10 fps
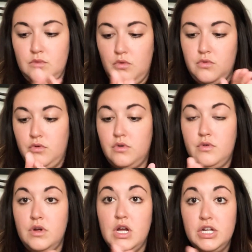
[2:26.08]
Ooh,
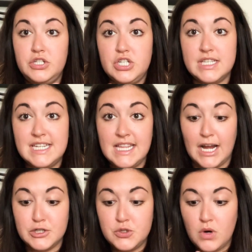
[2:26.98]
just in
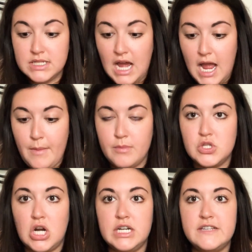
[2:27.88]
that short time, I'm
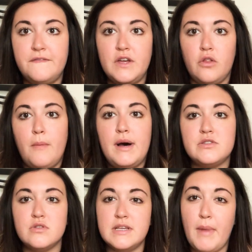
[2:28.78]
starting to feel the
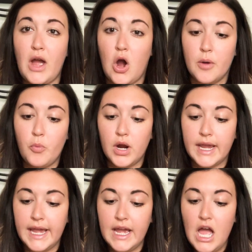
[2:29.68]
muscles in my arm
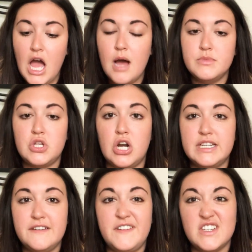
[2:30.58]
working. I'm
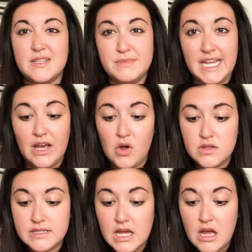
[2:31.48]
starting to feel some
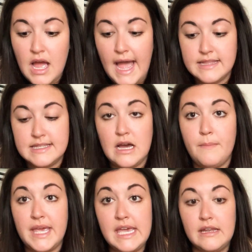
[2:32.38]
tingles and
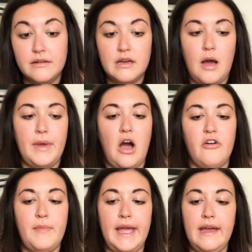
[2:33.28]
some heat coming
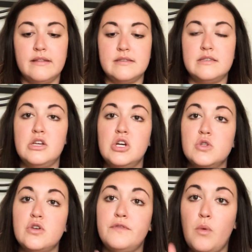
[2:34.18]
off my hands.
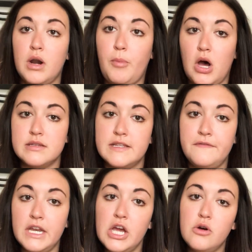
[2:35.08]
So if you want to pause the
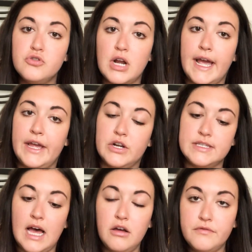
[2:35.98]
video, try it
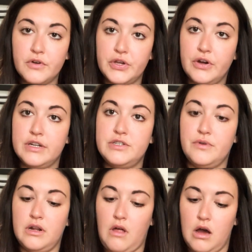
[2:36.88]
yourself, or you could
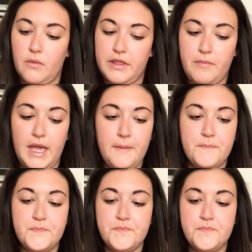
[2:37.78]
do it along with me.